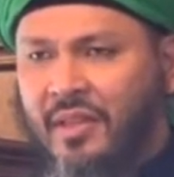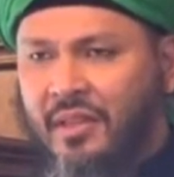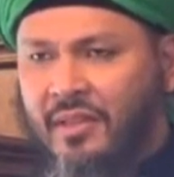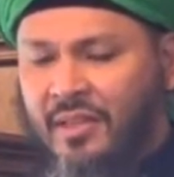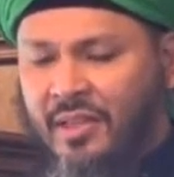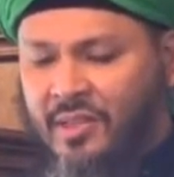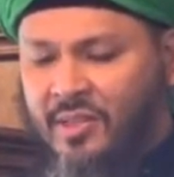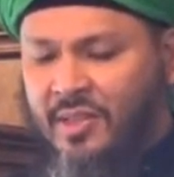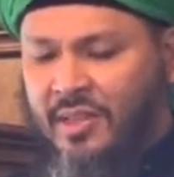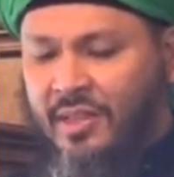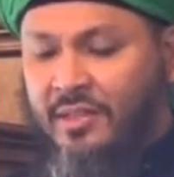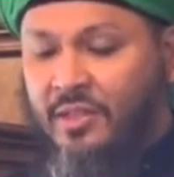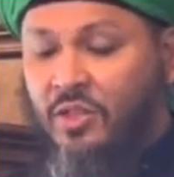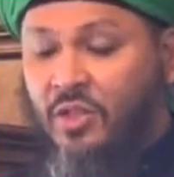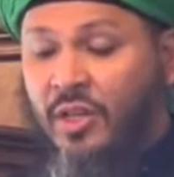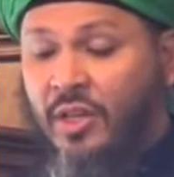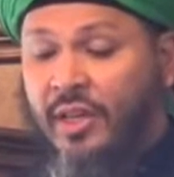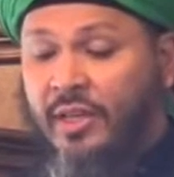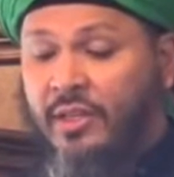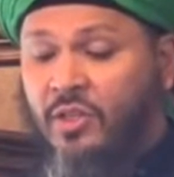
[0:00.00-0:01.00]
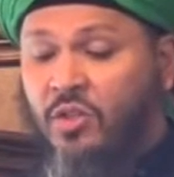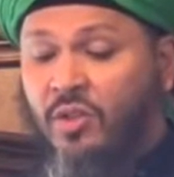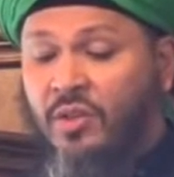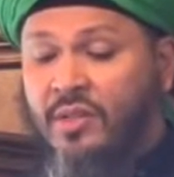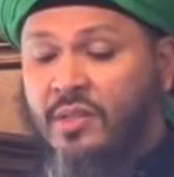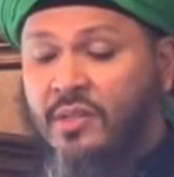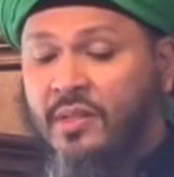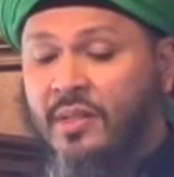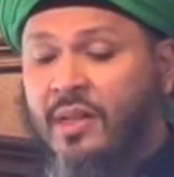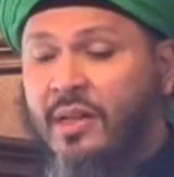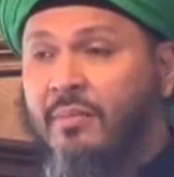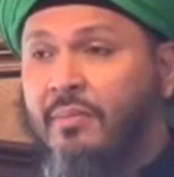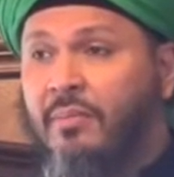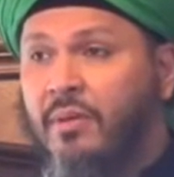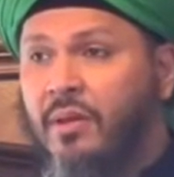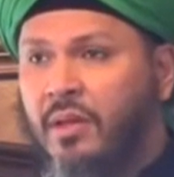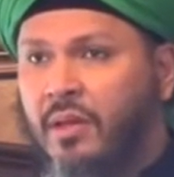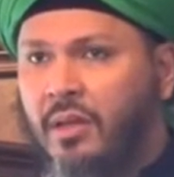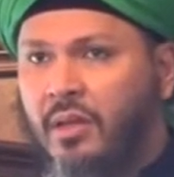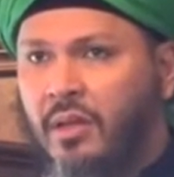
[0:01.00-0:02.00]
They said, change your Islam
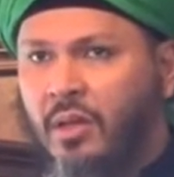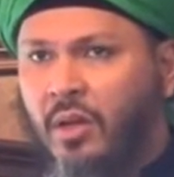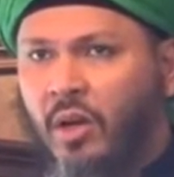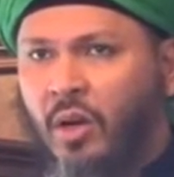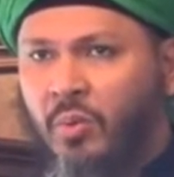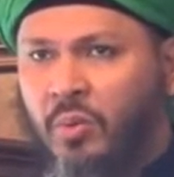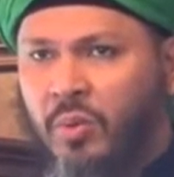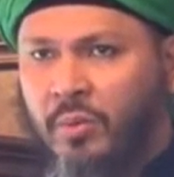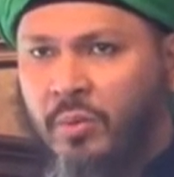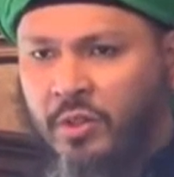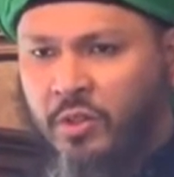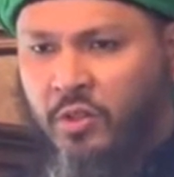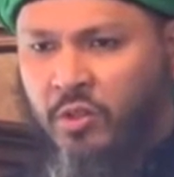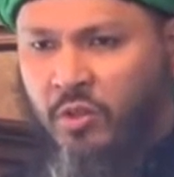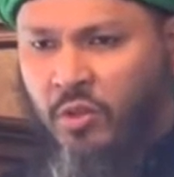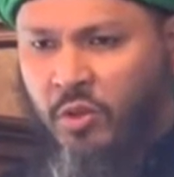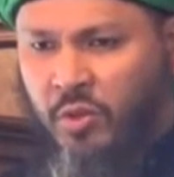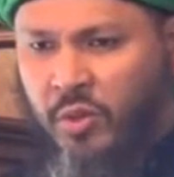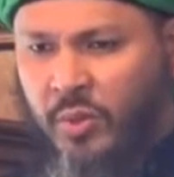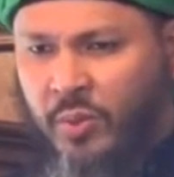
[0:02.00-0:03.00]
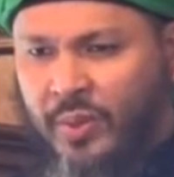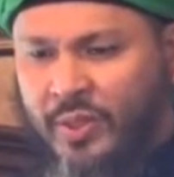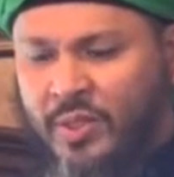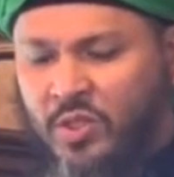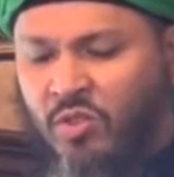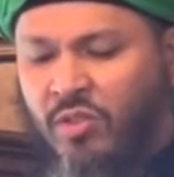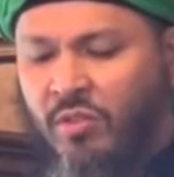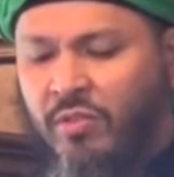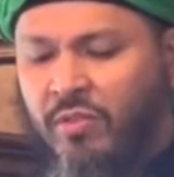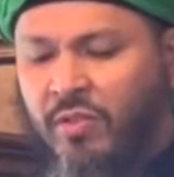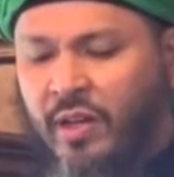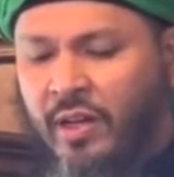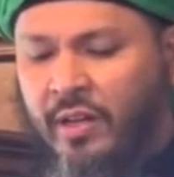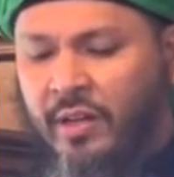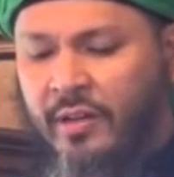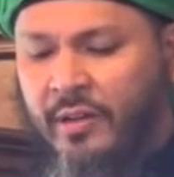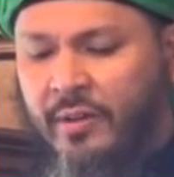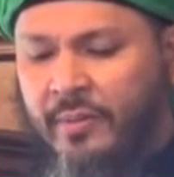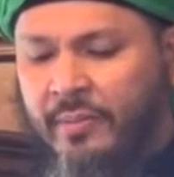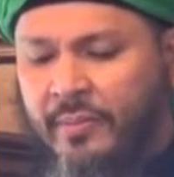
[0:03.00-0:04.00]
or we will throw you into the
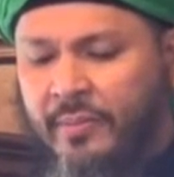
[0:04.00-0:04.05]
fire.